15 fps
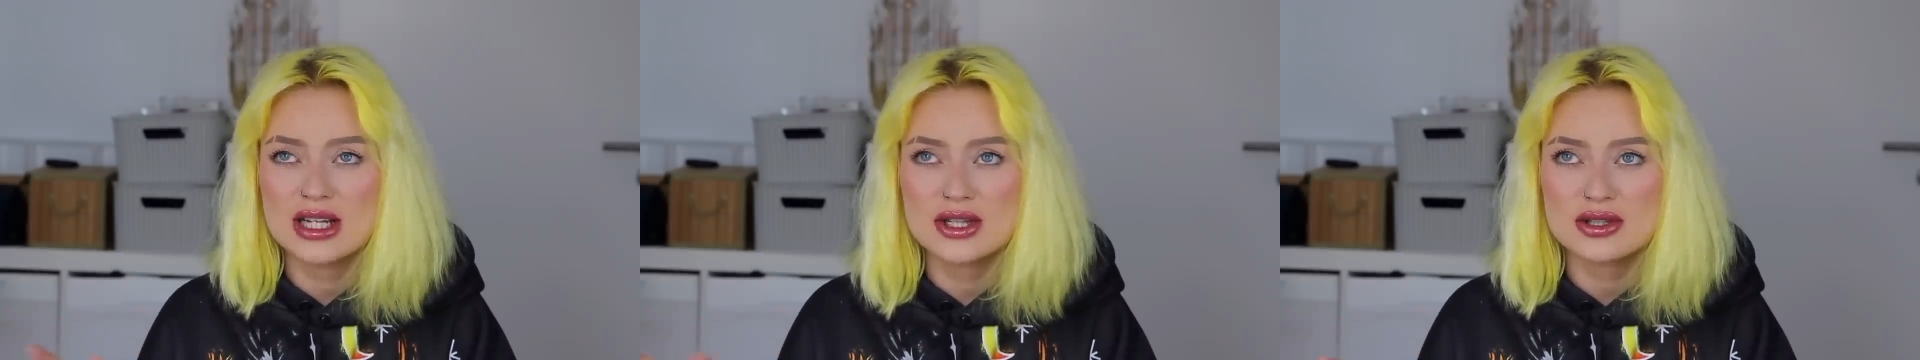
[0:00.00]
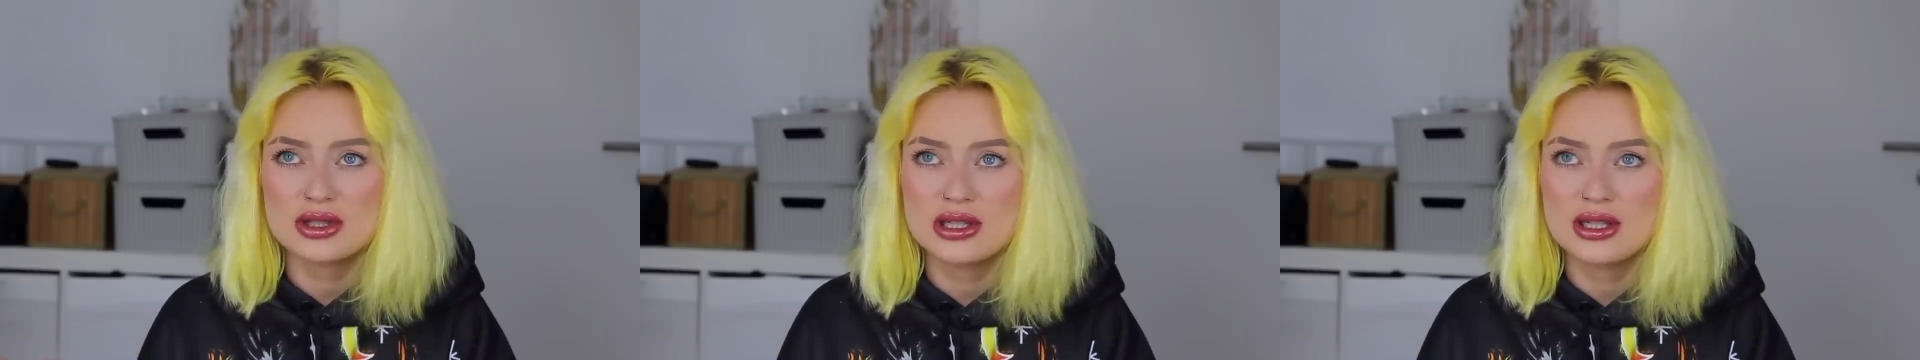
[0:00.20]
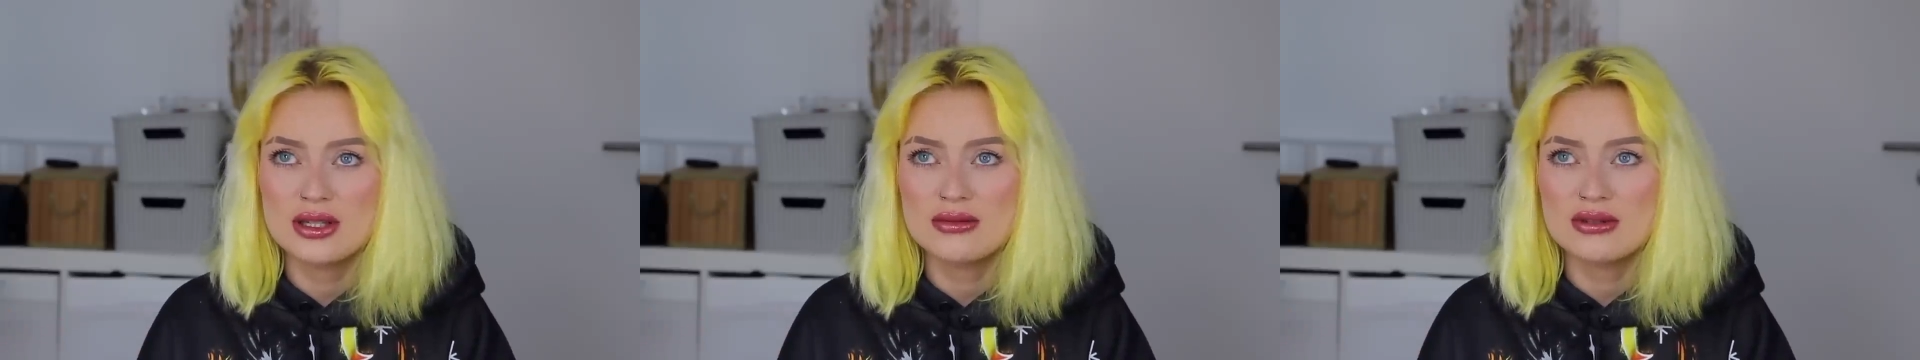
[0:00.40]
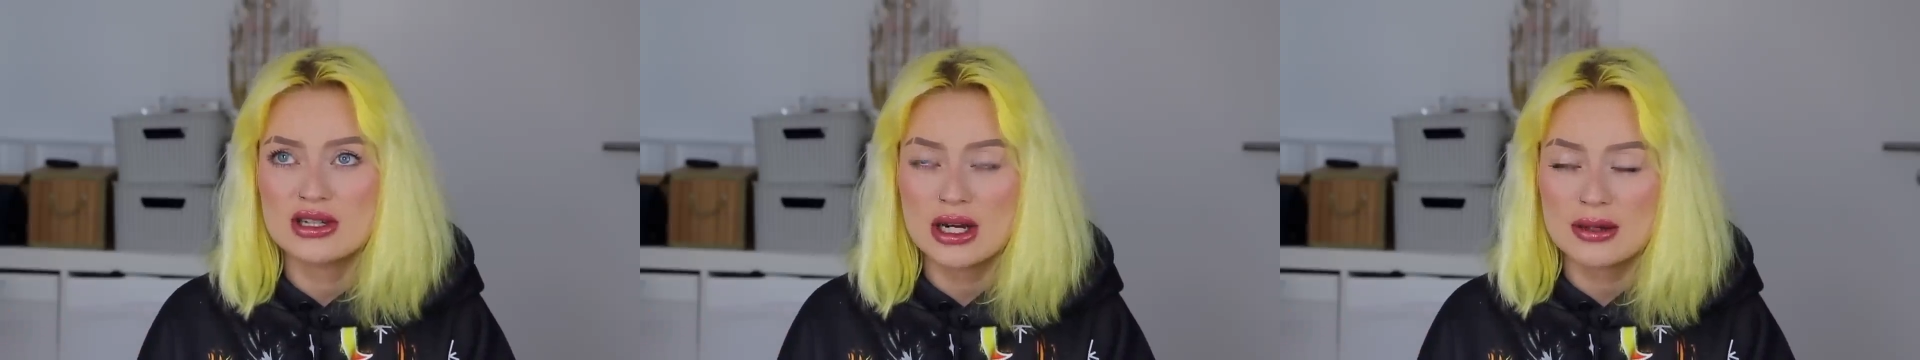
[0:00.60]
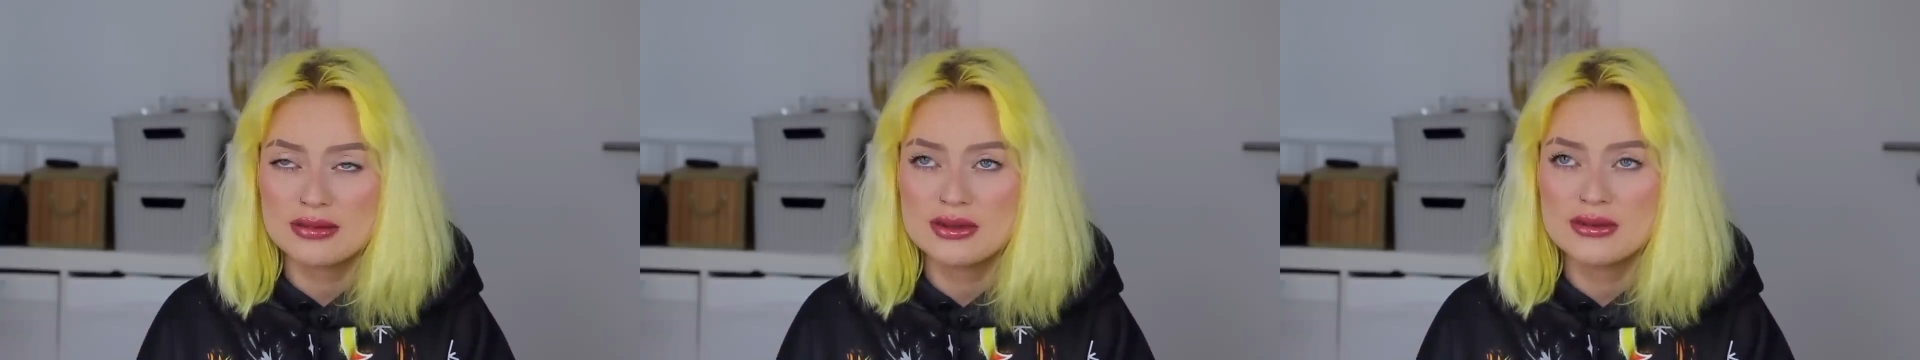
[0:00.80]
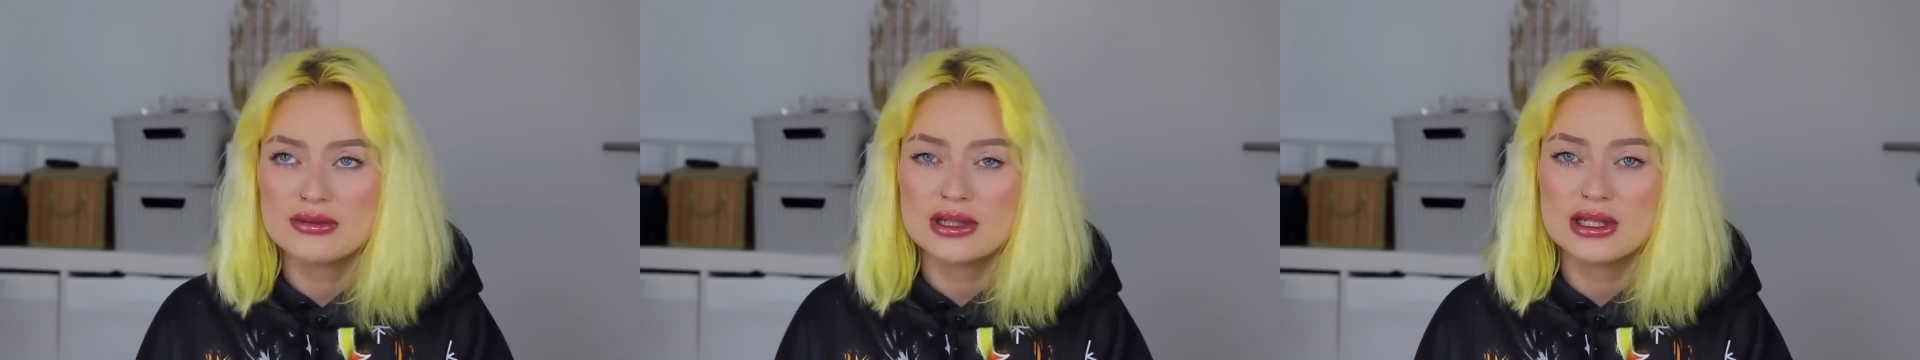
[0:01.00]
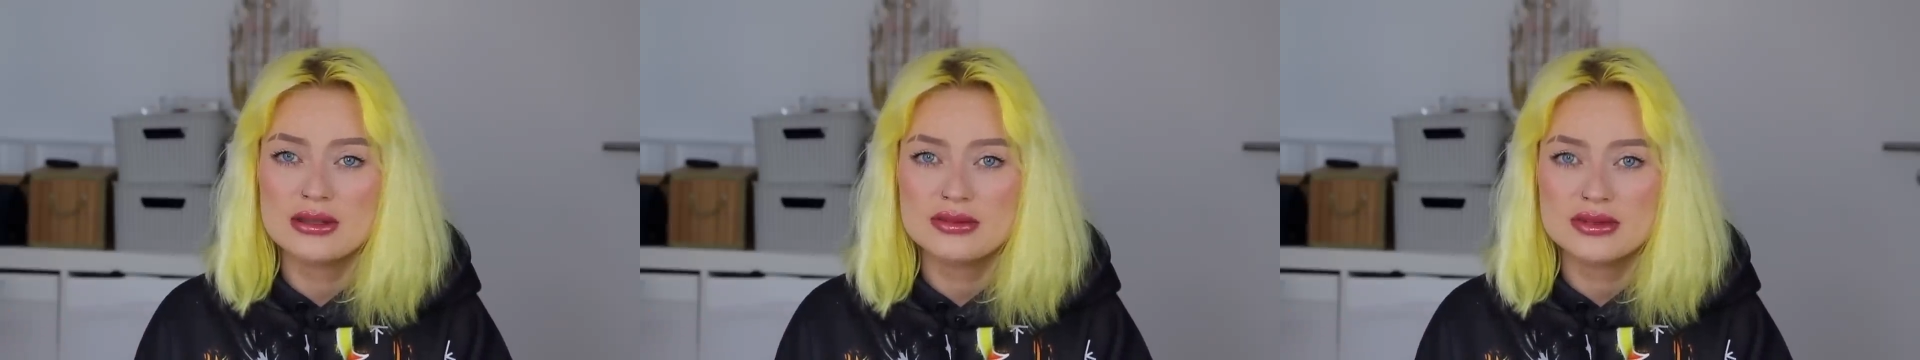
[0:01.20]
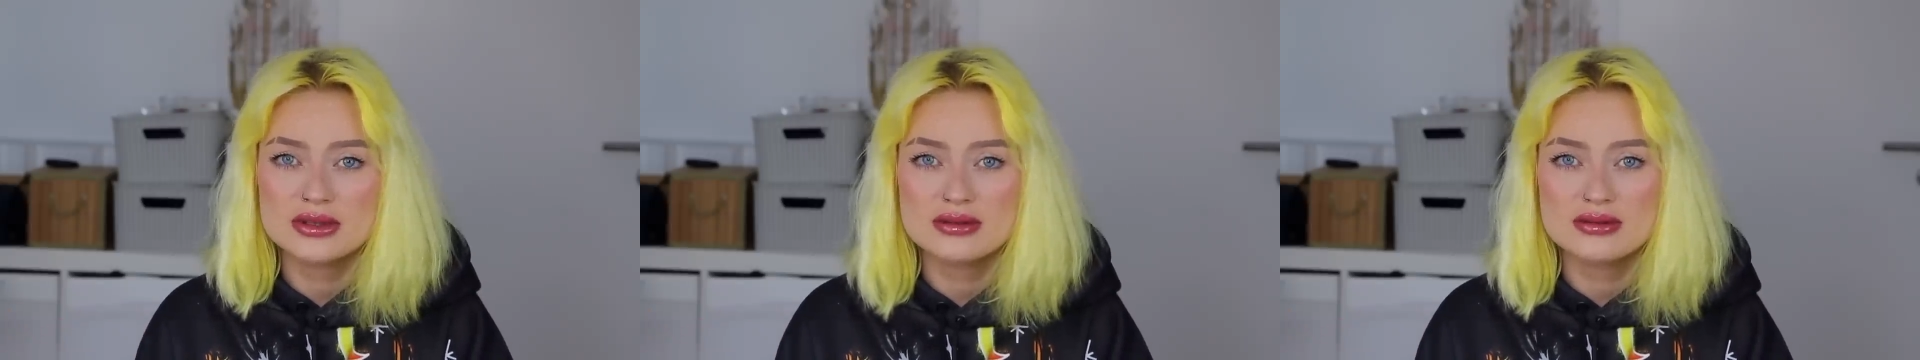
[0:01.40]
actually a couple of
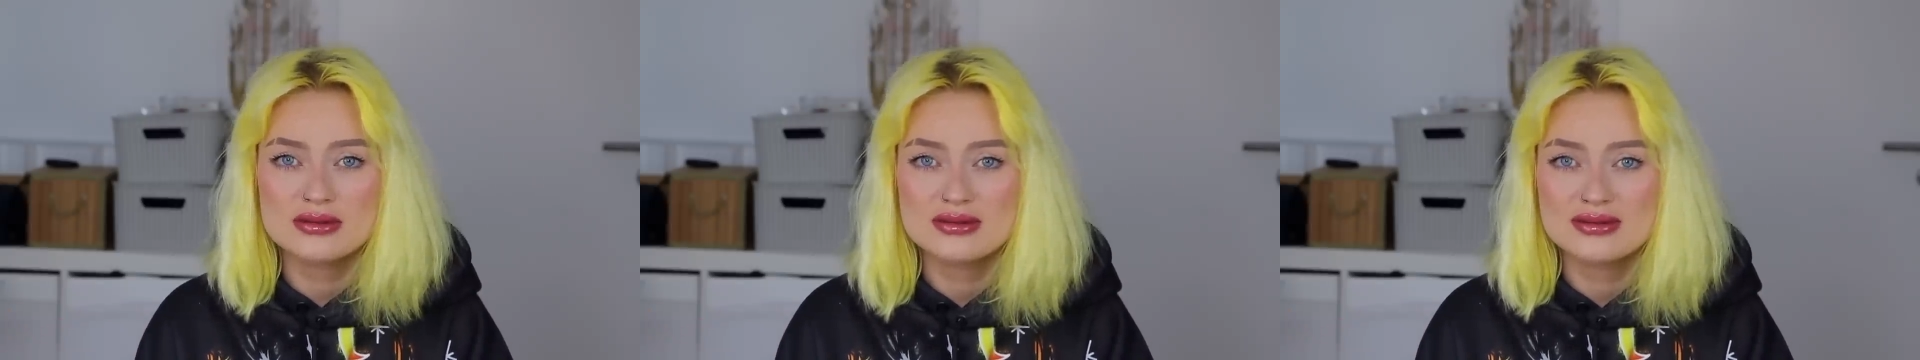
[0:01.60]
clips.